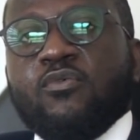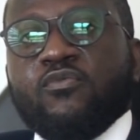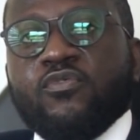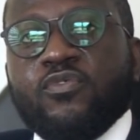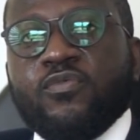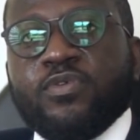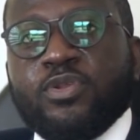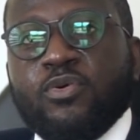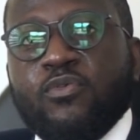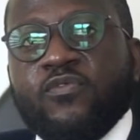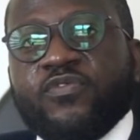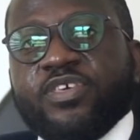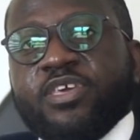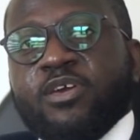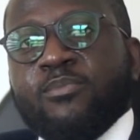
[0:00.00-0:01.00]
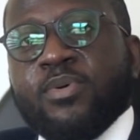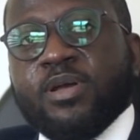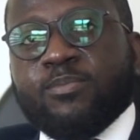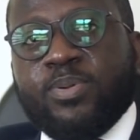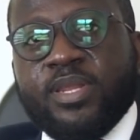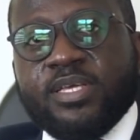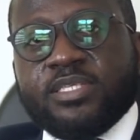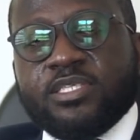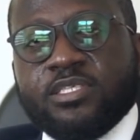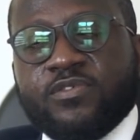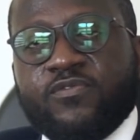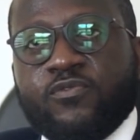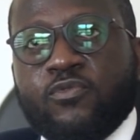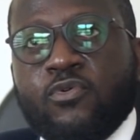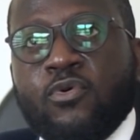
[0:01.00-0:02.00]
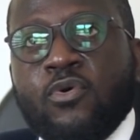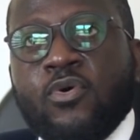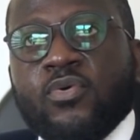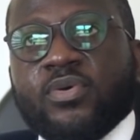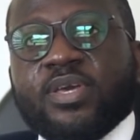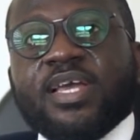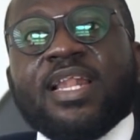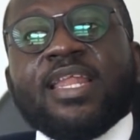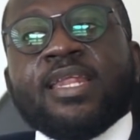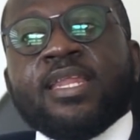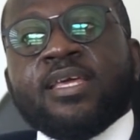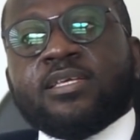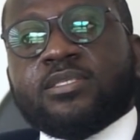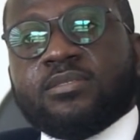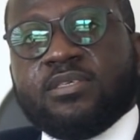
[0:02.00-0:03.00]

We've earmarked places for clinics,